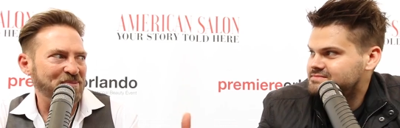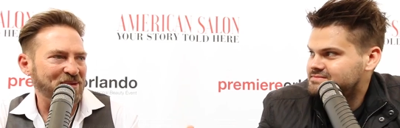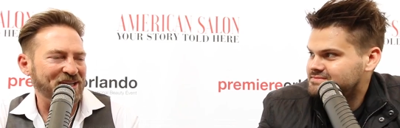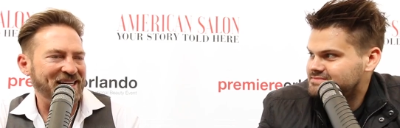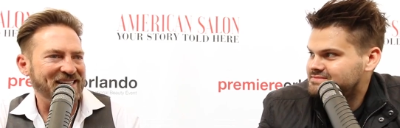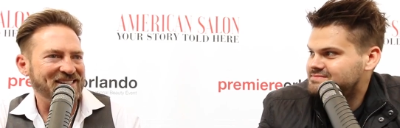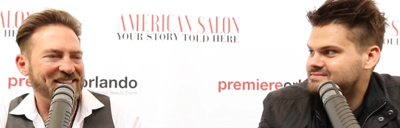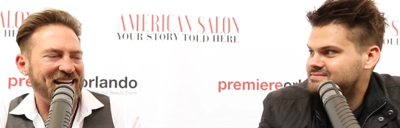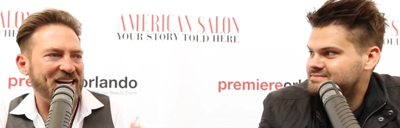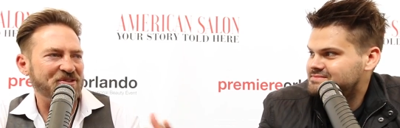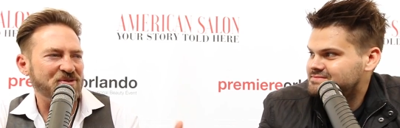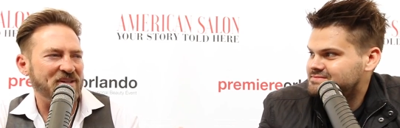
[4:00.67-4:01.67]
Speaker 1: him on his
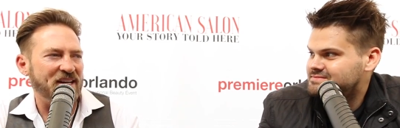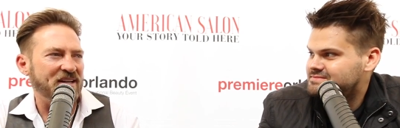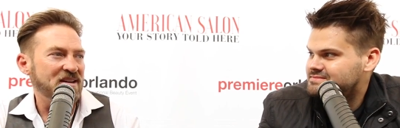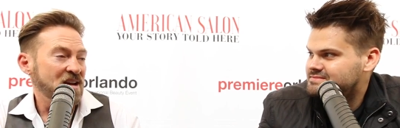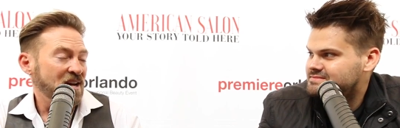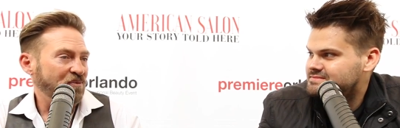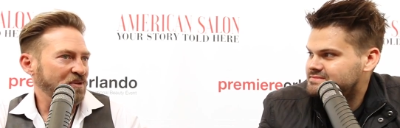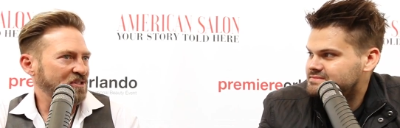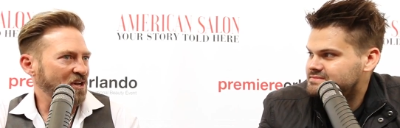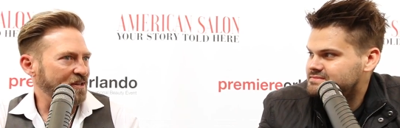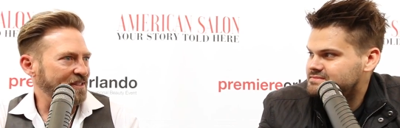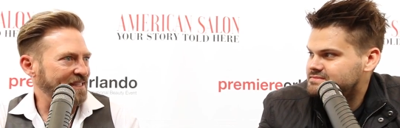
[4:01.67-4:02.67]
stage, and then we
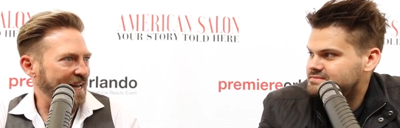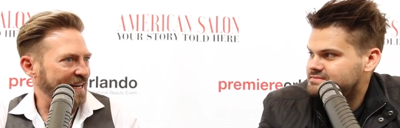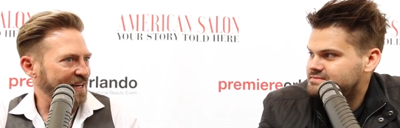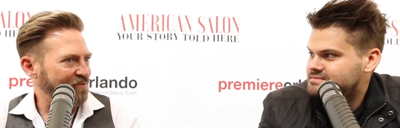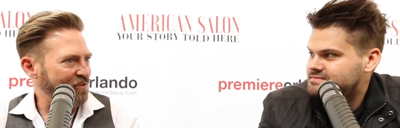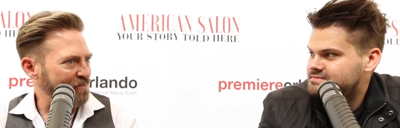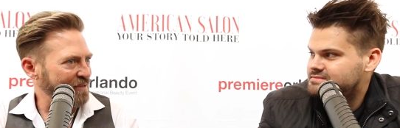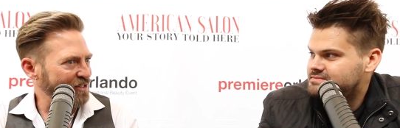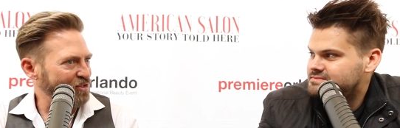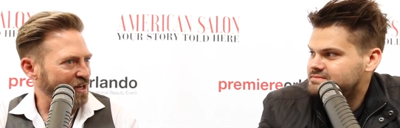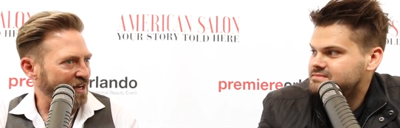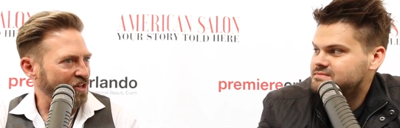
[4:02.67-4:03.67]
started taking from
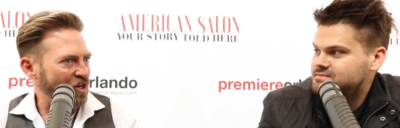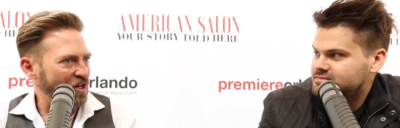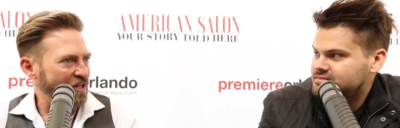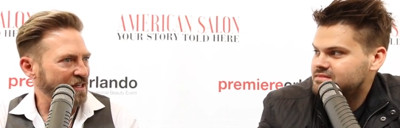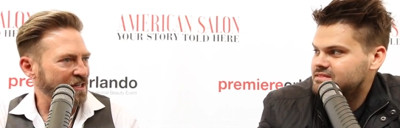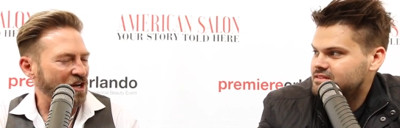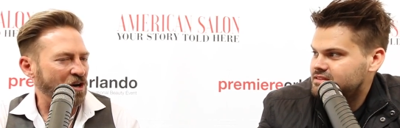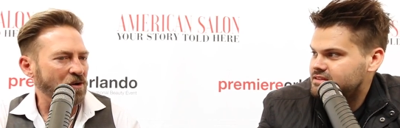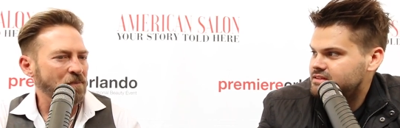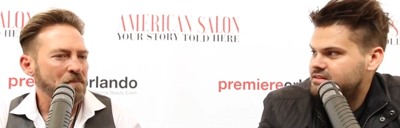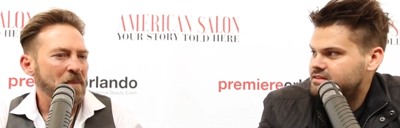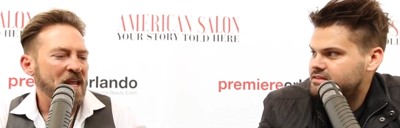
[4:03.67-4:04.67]
each other, you
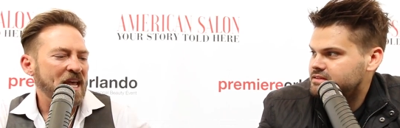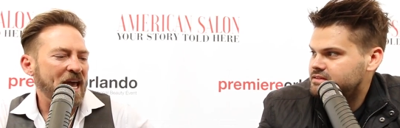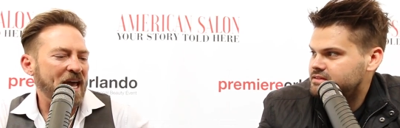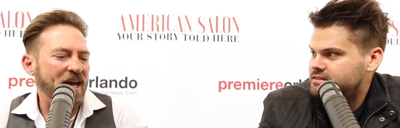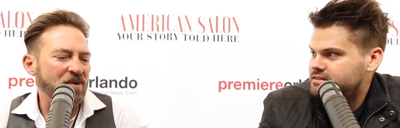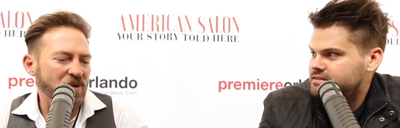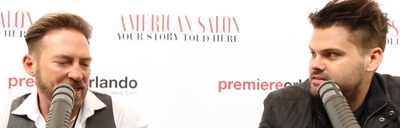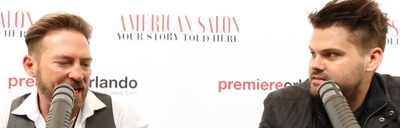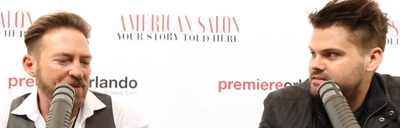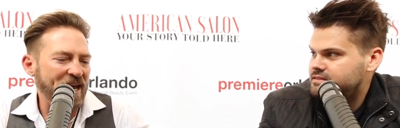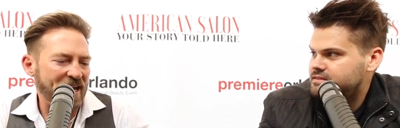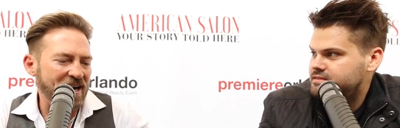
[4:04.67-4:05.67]
know. And one day
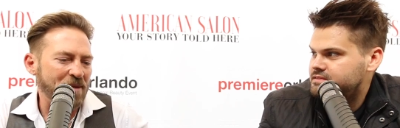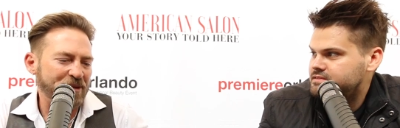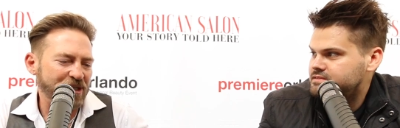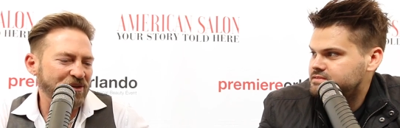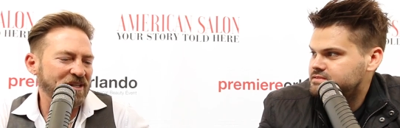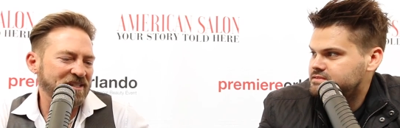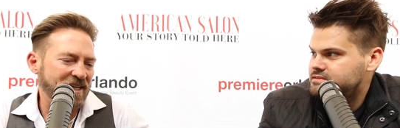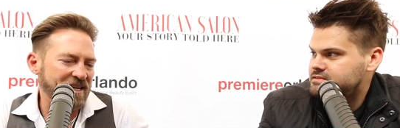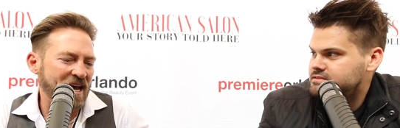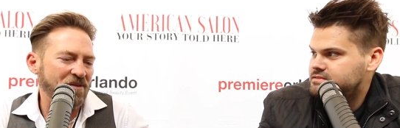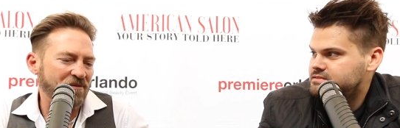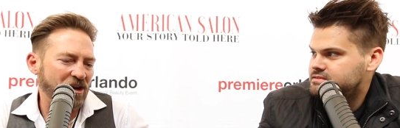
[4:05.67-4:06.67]
we had an opportunity to sit
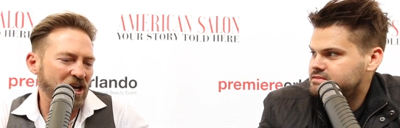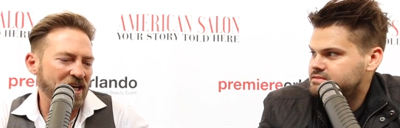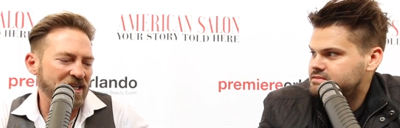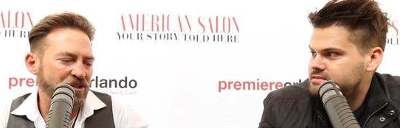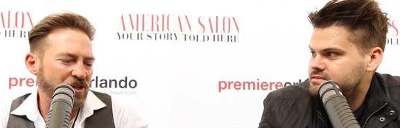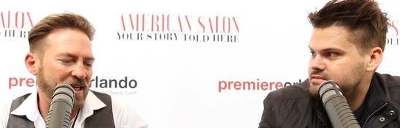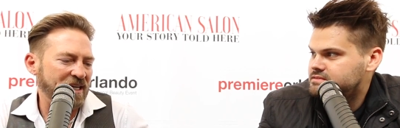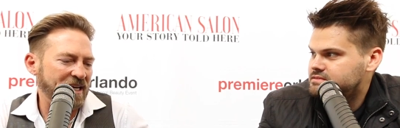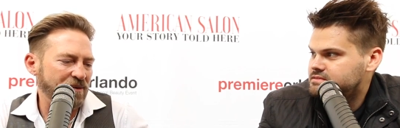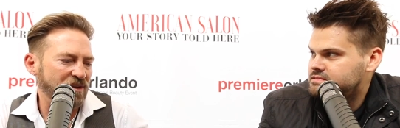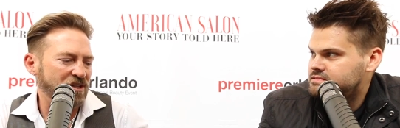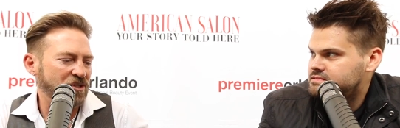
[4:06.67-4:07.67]
down for lunch, and
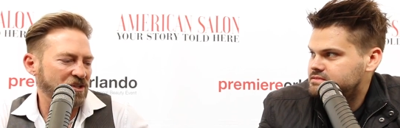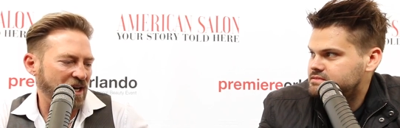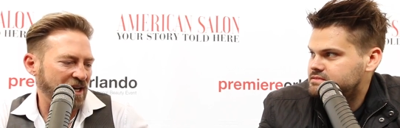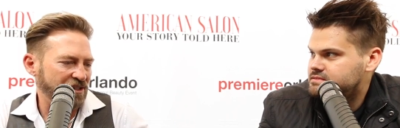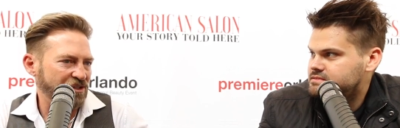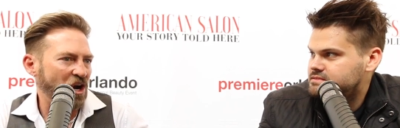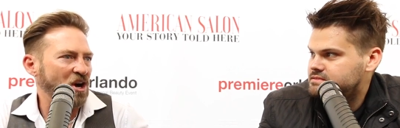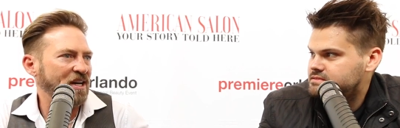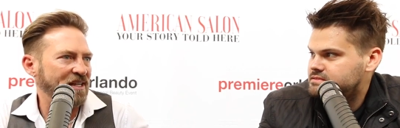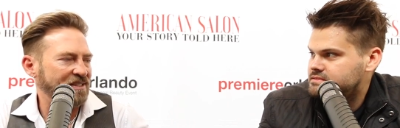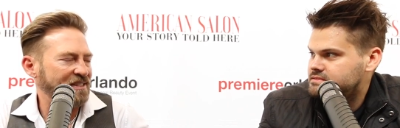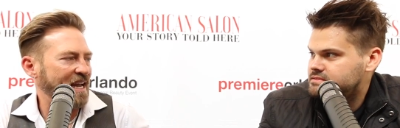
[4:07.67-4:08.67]
he was uh,
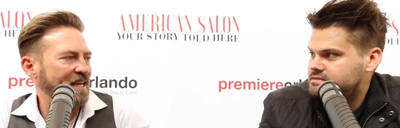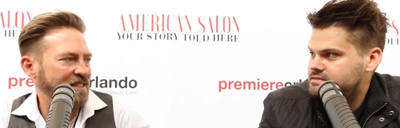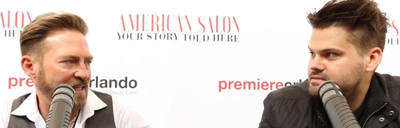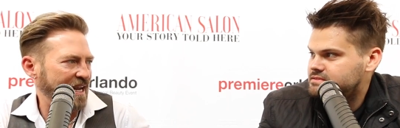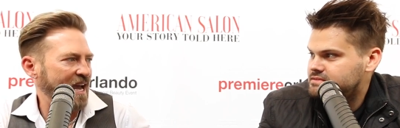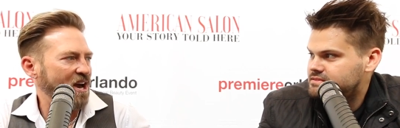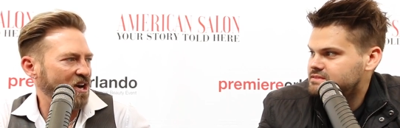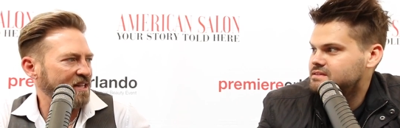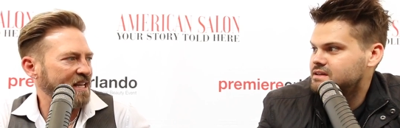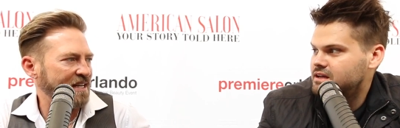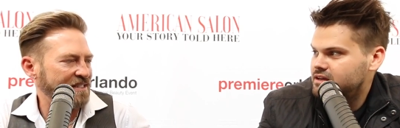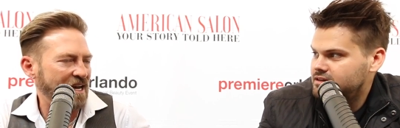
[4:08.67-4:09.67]
starting Sexy Hair at
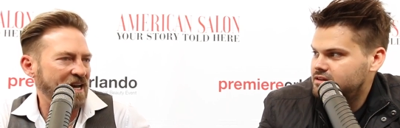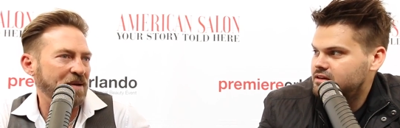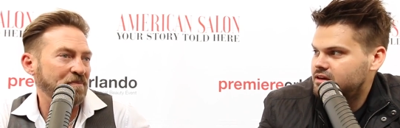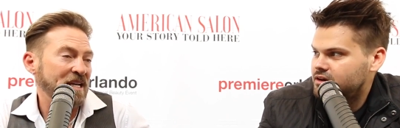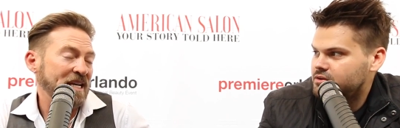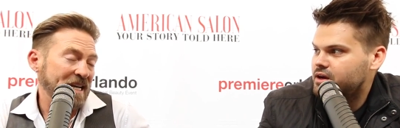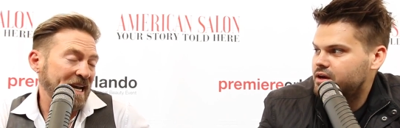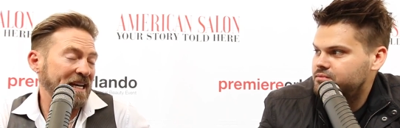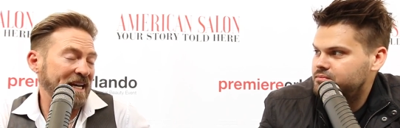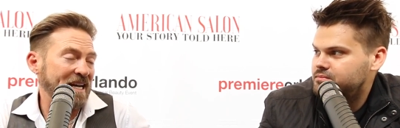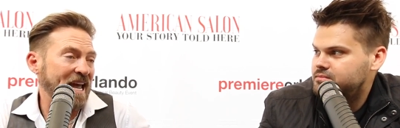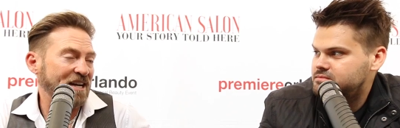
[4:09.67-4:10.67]
that time. Okay. And
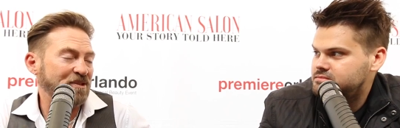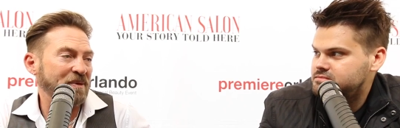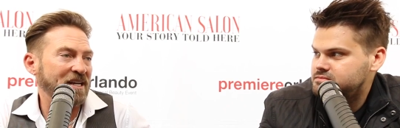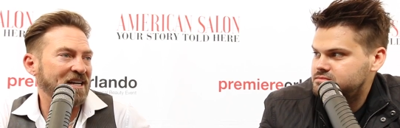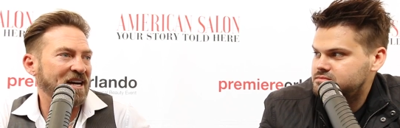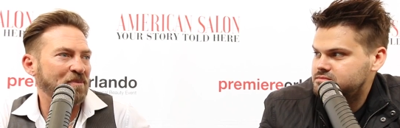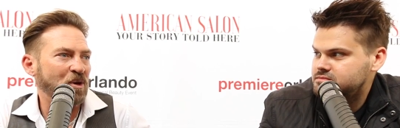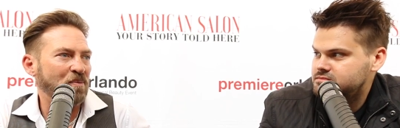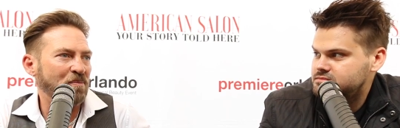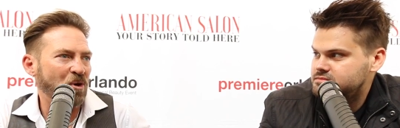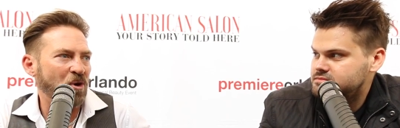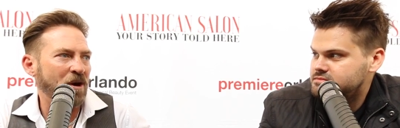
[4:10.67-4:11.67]
he had asked me to come
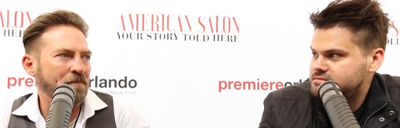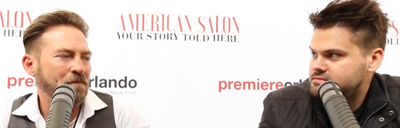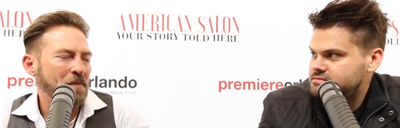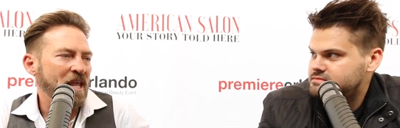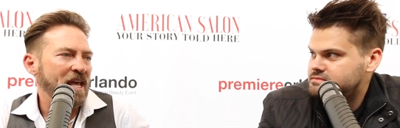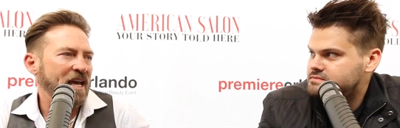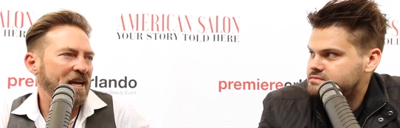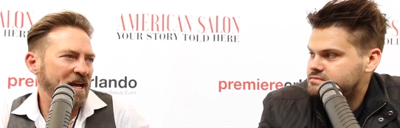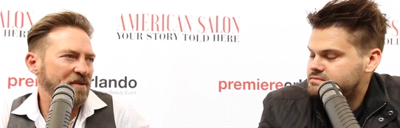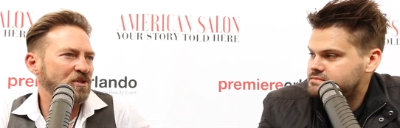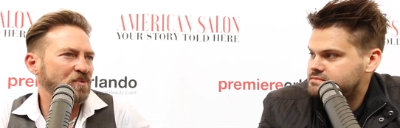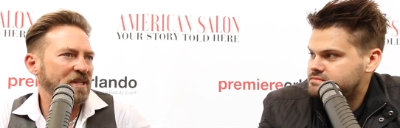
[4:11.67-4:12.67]
on board. And
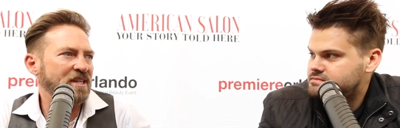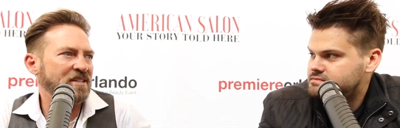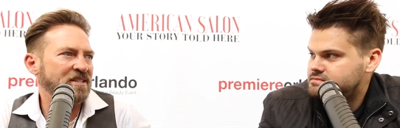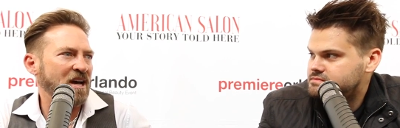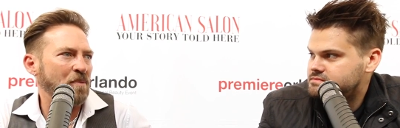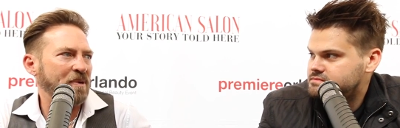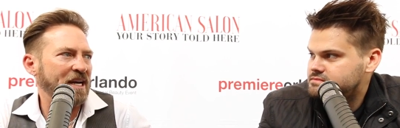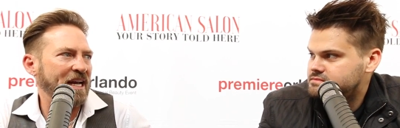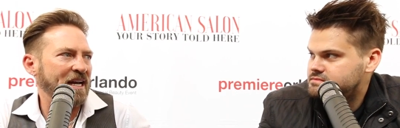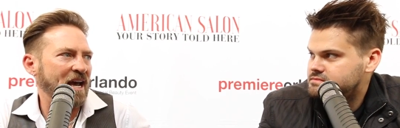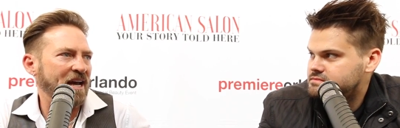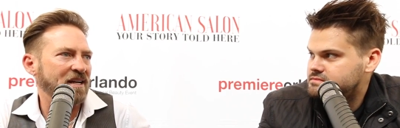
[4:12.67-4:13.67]
I was with this company,
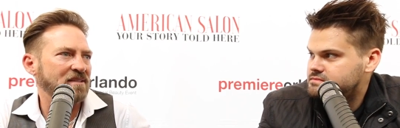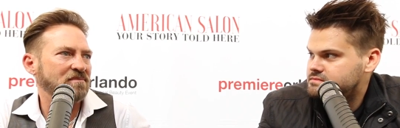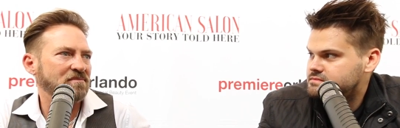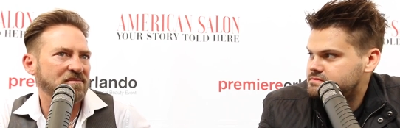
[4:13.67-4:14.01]
and I had